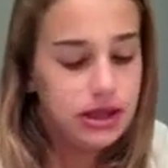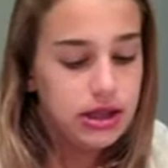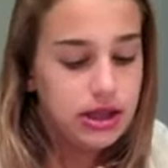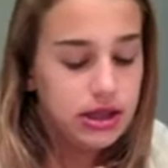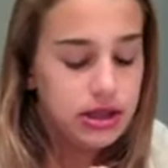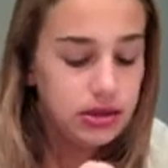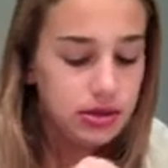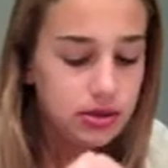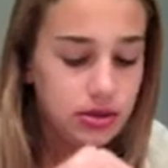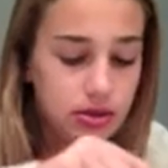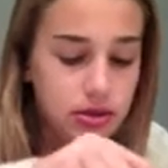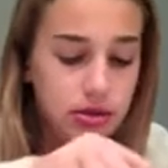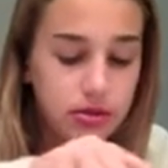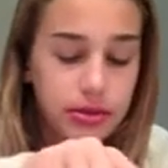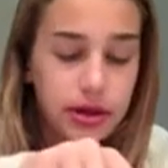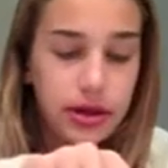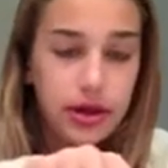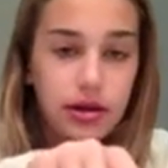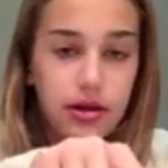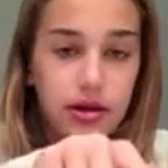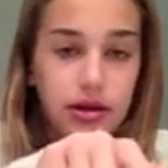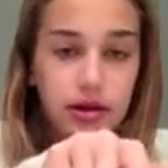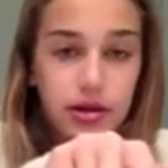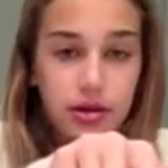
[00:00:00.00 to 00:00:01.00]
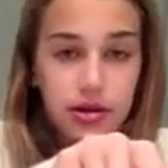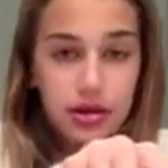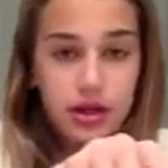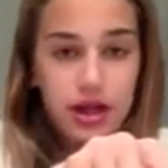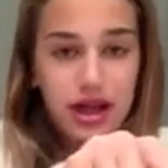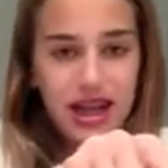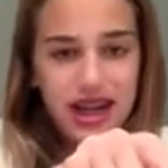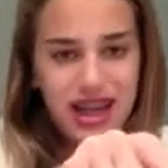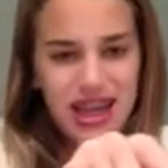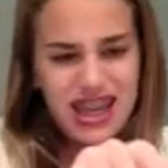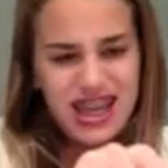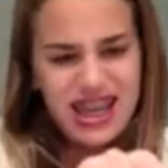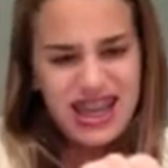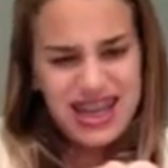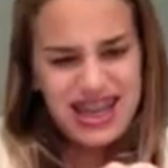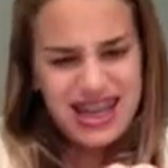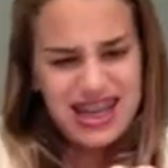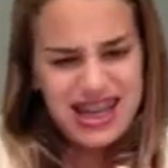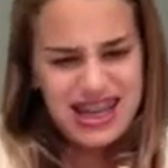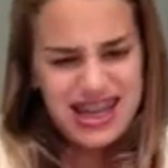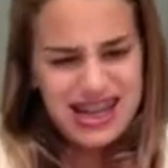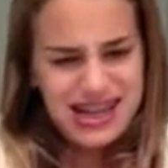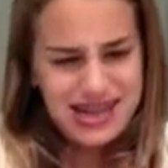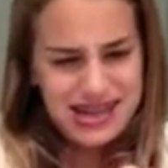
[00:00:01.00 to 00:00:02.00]
Oh my gosh, I
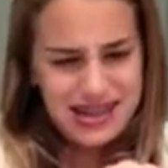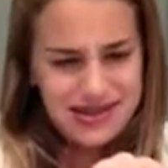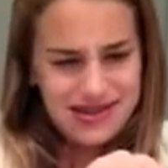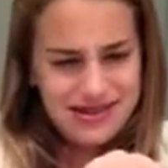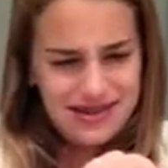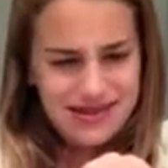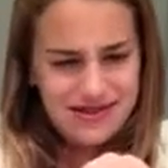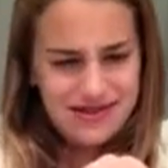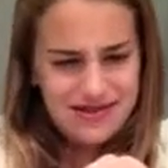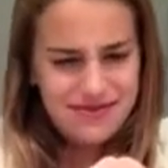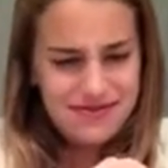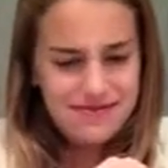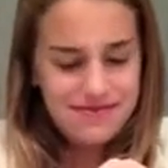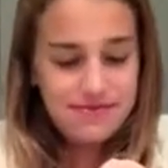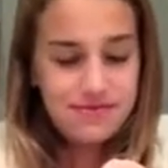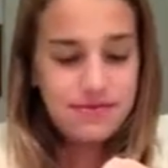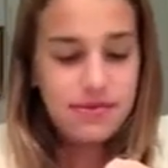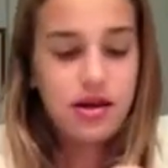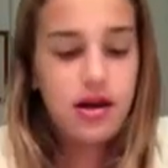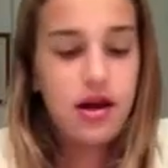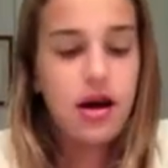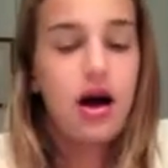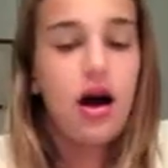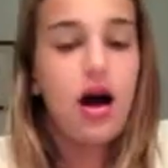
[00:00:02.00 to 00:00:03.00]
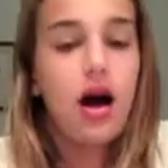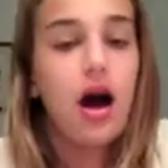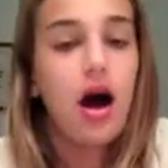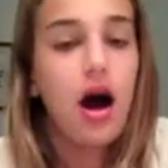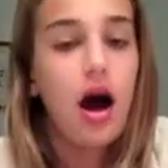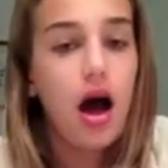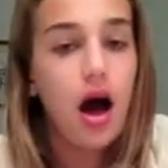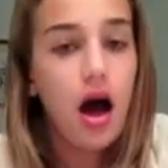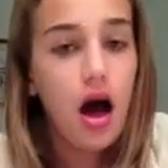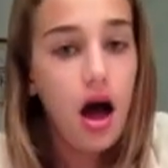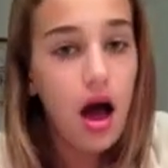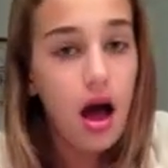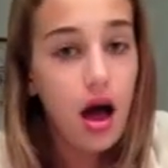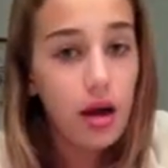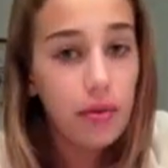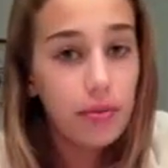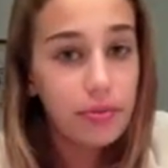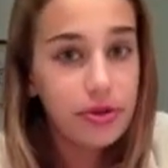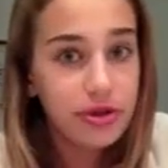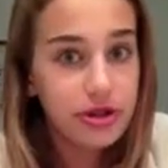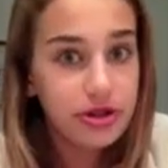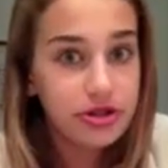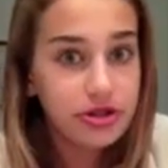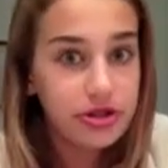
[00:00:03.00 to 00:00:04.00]
can't. Oh,
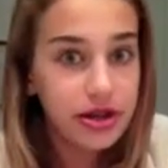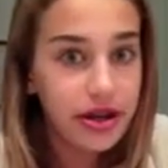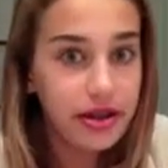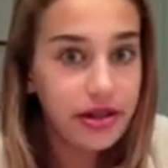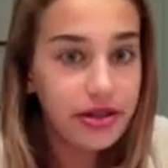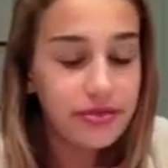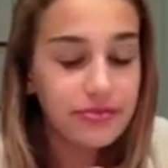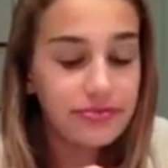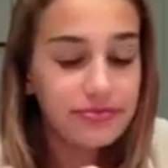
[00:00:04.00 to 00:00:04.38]
pure strength.